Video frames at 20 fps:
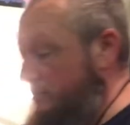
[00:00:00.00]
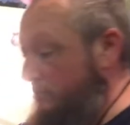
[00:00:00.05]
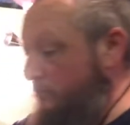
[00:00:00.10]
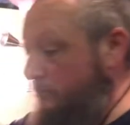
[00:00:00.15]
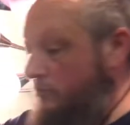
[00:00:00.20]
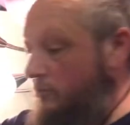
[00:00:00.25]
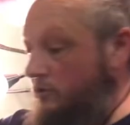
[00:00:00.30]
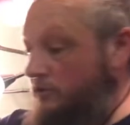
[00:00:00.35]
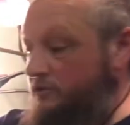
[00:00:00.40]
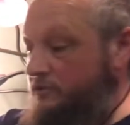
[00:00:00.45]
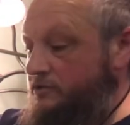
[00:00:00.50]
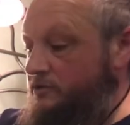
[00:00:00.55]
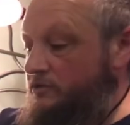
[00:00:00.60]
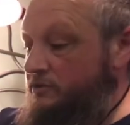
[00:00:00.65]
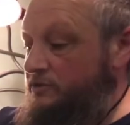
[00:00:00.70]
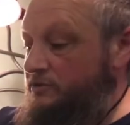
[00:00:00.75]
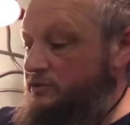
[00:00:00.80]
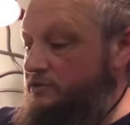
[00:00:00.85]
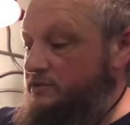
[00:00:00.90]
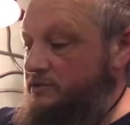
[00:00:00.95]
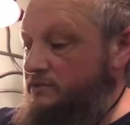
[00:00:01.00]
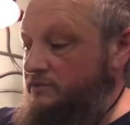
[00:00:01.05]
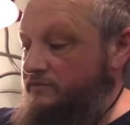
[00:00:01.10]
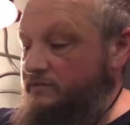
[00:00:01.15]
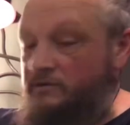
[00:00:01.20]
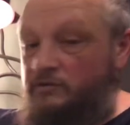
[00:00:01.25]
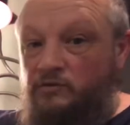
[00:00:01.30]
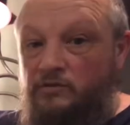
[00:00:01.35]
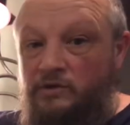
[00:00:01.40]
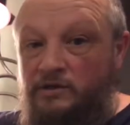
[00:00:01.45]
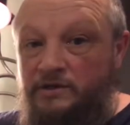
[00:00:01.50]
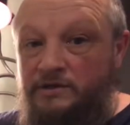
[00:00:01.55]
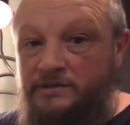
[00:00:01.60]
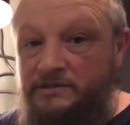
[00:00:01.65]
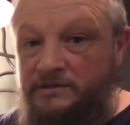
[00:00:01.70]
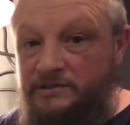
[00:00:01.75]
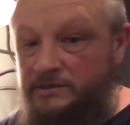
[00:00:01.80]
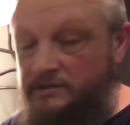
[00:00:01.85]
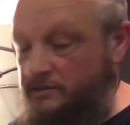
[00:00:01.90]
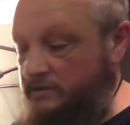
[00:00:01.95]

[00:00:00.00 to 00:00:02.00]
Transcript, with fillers: monsters if you want.